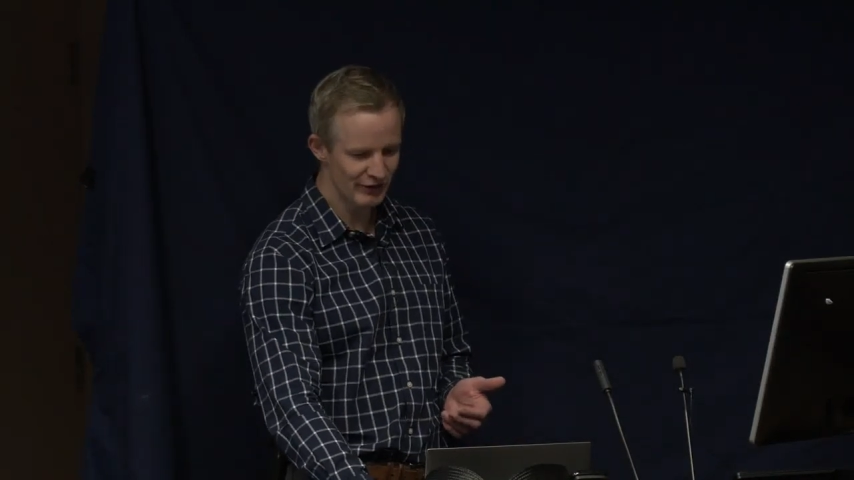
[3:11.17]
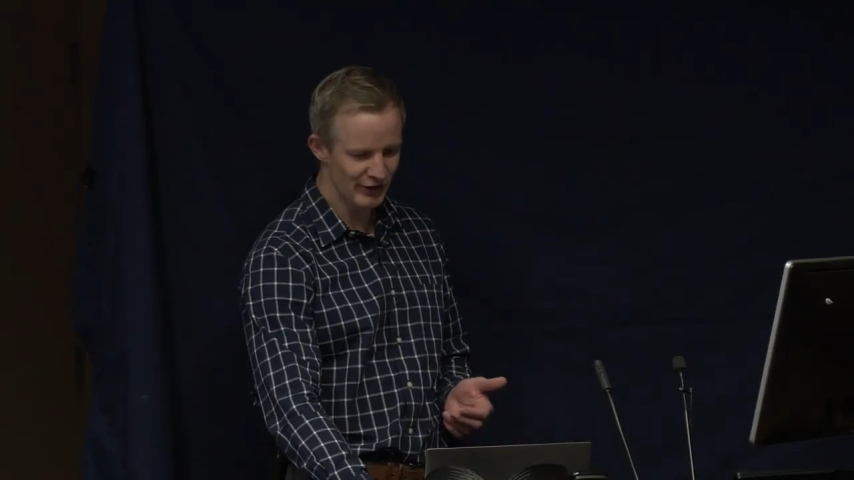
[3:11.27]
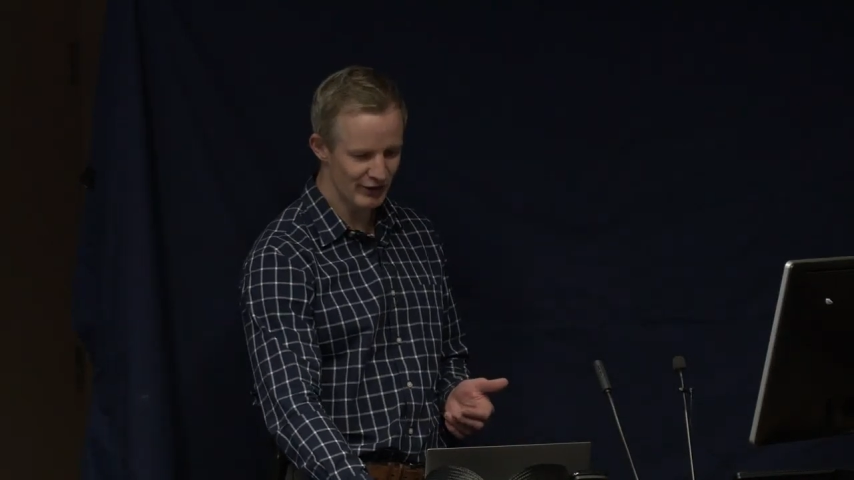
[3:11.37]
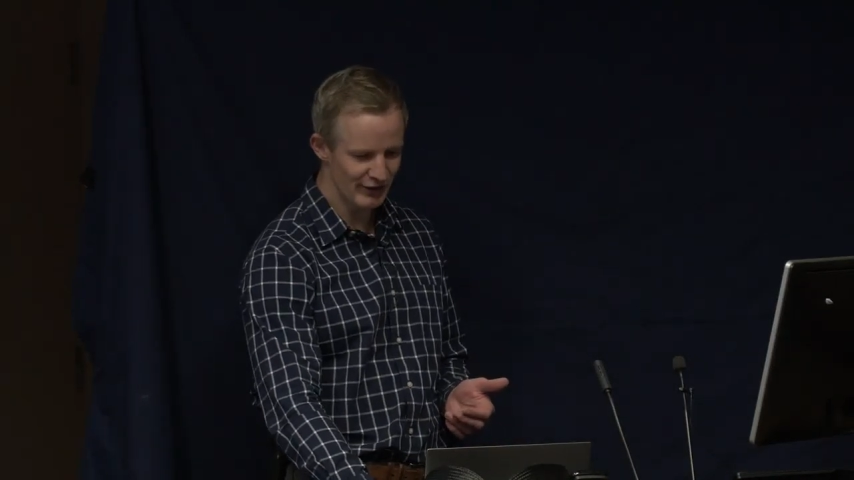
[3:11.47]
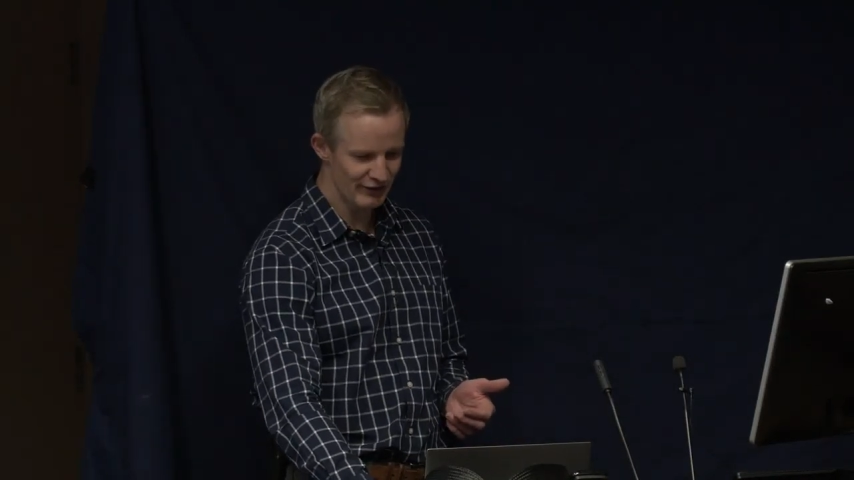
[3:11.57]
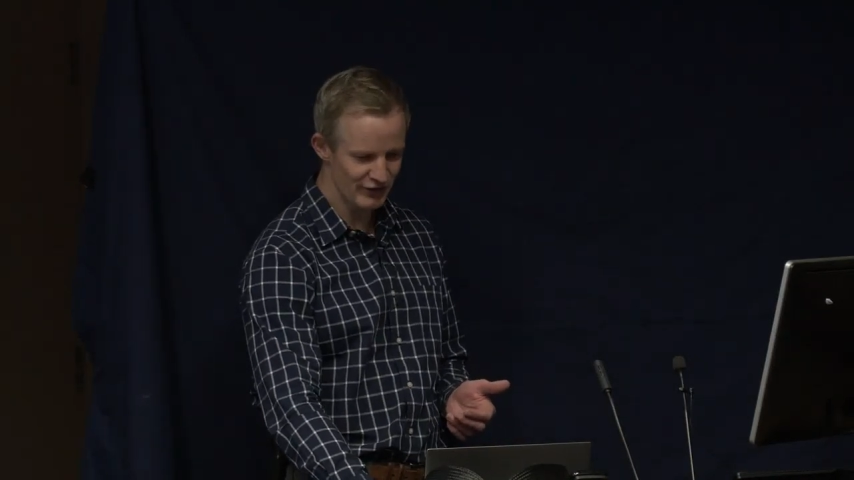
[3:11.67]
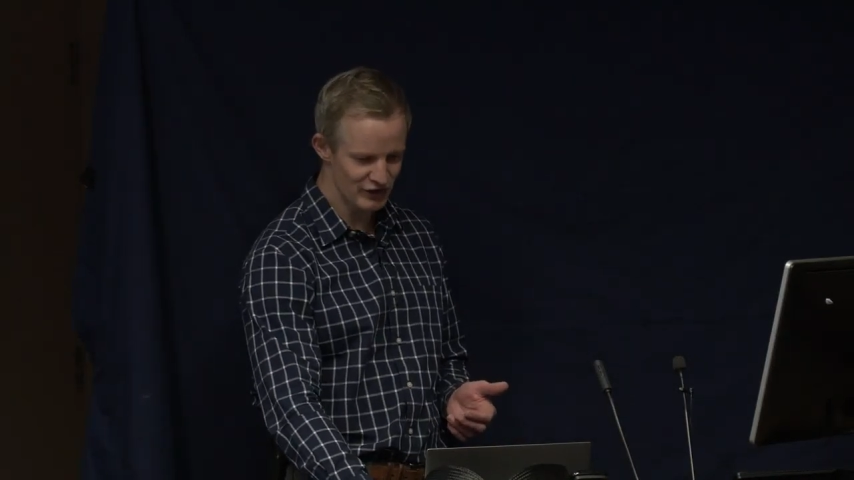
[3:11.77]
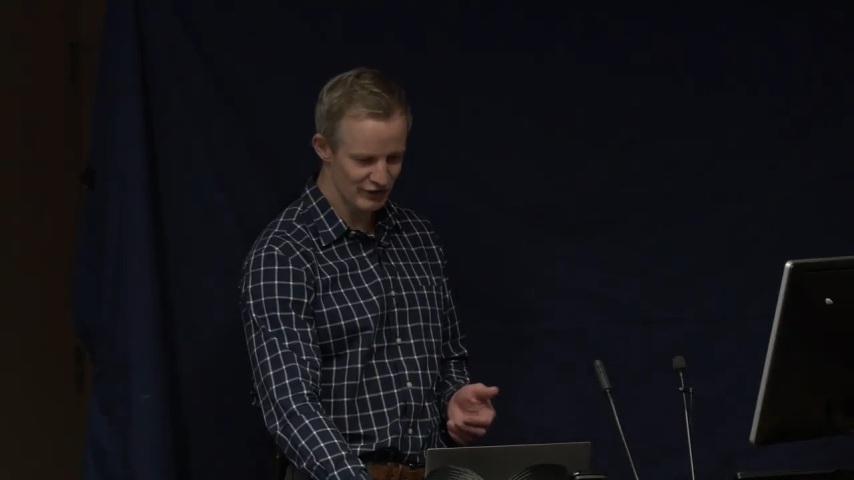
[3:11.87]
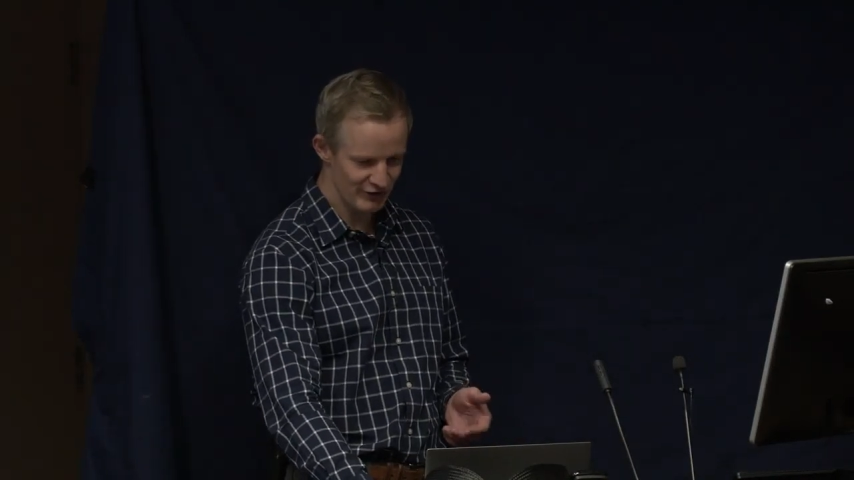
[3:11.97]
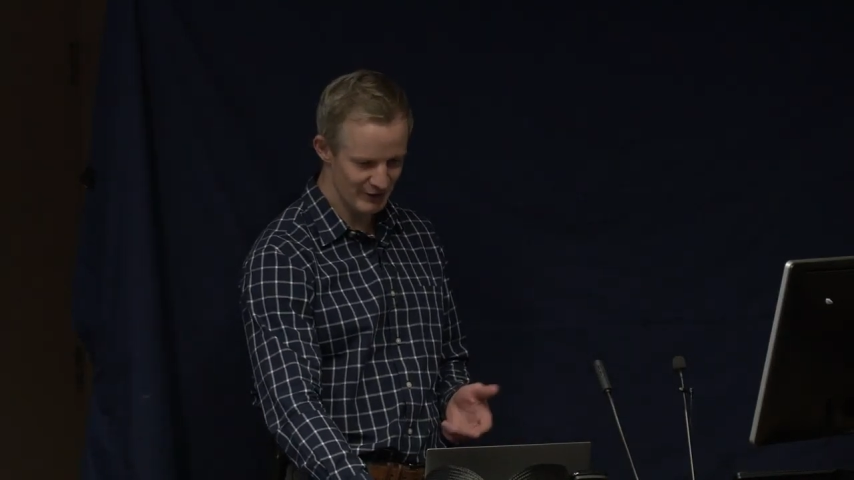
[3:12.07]
of an iron
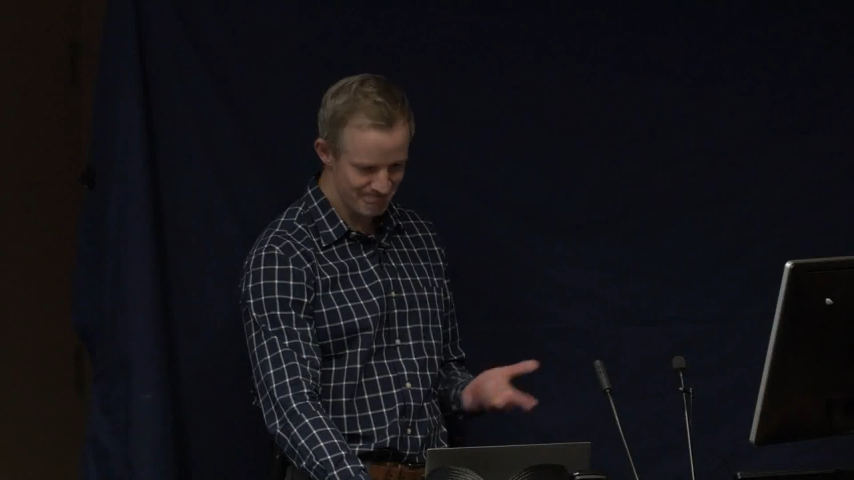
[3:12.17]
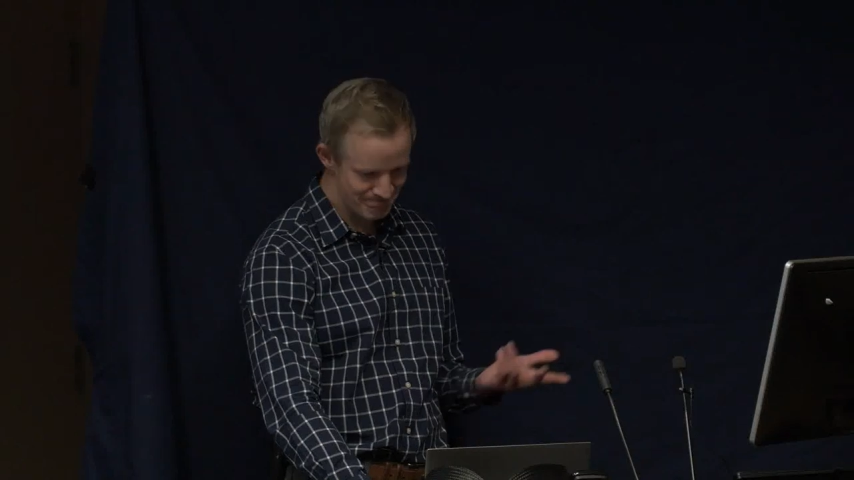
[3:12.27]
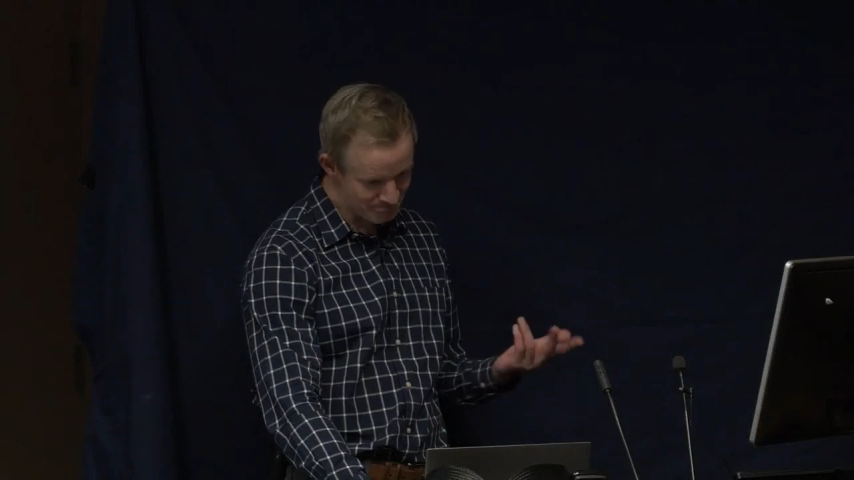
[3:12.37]
deficiency.